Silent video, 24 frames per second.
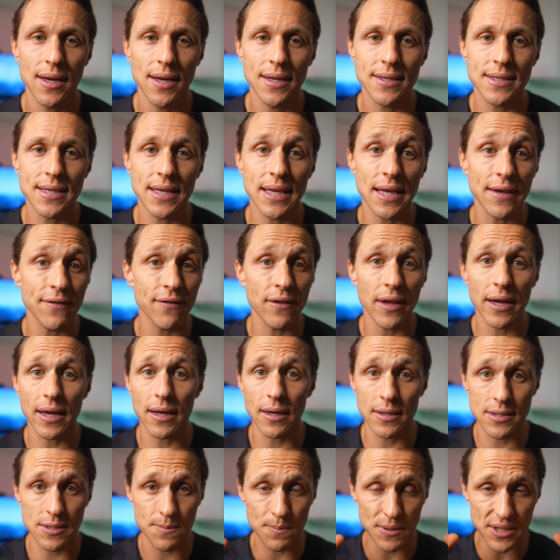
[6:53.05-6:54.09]
to give like
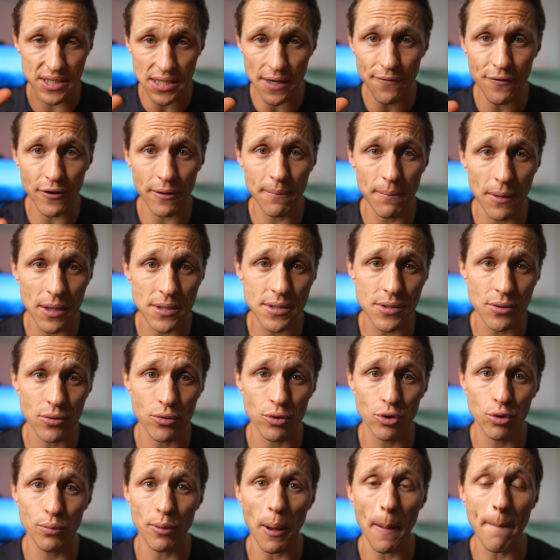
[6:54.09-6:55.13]
a specific muscle
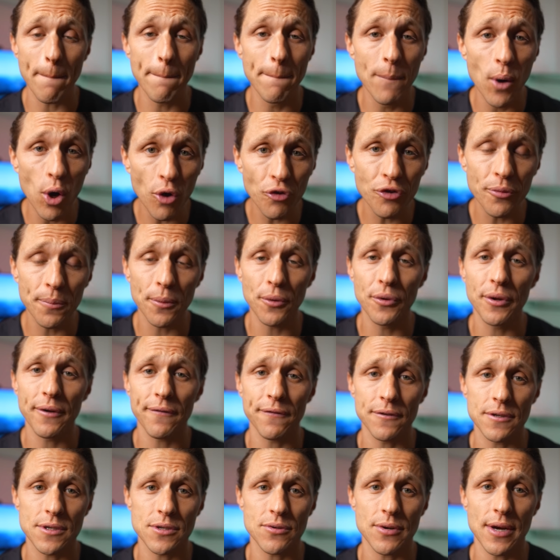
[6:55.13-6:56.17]
group multiple
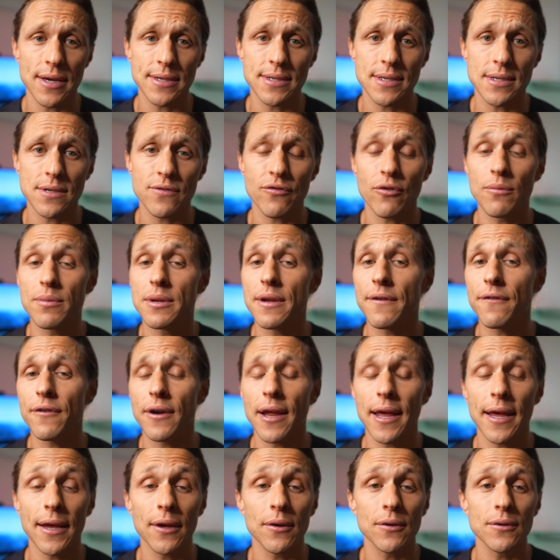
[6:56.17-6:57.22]
different stresses from different
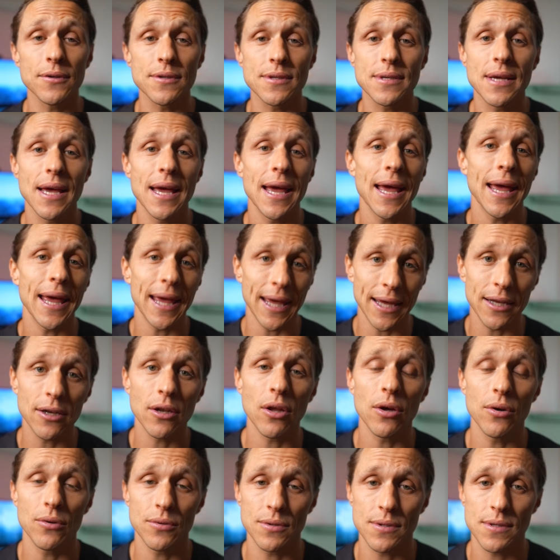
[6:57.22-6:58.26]
angles and
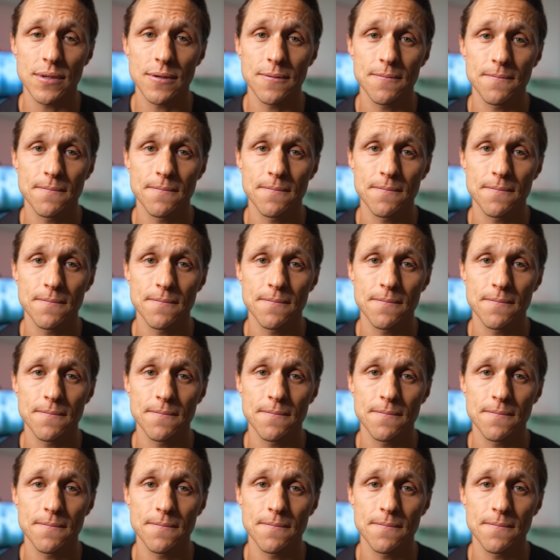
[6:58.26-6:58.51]
loads.